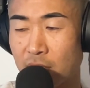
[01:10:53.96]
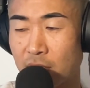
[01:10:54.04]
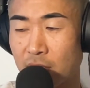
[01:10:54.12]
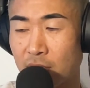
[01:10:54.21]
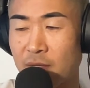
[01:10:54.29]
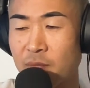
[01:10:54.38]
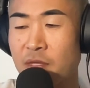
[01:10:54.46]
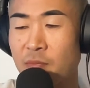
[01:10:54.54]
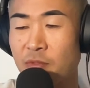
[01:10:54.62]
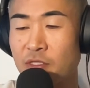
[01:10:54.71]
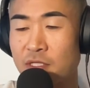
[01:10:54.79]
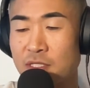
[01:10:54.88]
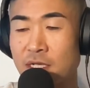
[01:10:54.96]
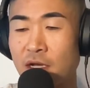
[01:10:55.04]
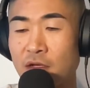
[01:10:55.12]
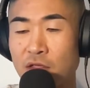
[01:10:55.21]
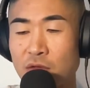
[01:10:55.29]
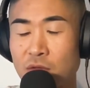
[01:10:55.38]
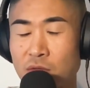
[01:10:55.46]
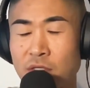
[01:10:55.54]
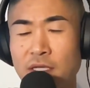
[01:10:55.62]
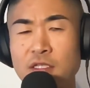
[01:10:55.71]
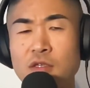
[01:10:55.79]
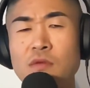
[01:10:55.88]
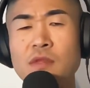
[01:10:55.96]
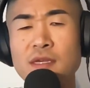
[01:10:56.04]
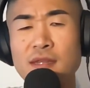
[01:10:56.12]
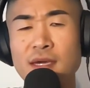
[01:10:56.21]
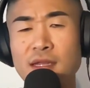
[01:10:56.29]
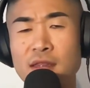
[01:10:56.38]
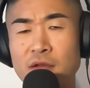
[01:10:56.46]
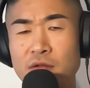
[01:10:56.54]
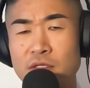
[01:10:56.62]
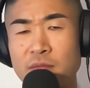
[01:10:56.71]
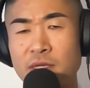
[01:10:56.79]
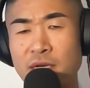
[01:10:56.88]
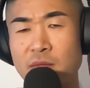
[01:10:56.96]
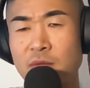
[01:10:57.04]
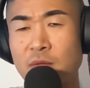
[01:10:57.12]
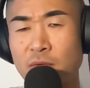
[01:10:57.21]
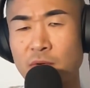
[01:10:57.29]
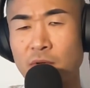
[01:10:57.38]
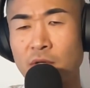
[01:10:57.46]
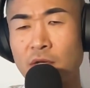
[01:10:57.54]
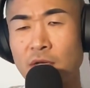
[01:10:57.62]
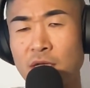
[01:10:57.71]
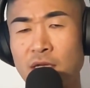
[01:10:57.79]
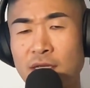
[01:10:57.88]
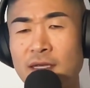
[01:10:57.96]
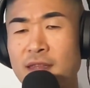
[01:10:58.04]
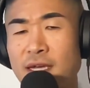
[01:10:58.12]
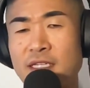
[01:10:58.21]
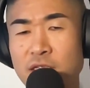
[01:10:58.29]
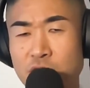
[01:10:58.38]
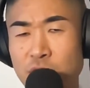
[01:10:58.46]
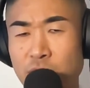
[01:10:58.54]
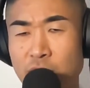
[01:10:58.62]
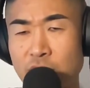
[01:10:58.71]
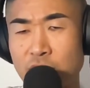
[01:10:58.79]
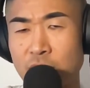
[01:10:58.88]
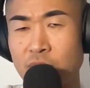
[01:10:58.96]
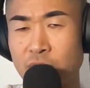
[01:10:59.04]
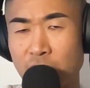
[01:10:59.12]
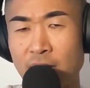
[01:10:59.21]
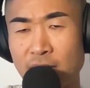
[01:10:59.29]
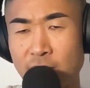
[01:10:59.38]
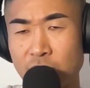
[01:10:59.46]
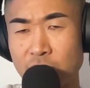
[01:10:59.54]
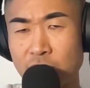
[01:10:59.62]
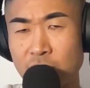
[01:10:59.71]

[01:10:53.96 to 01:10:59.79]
like people just tell you, like, do you think that there's sometimes people like in that situation, perhaps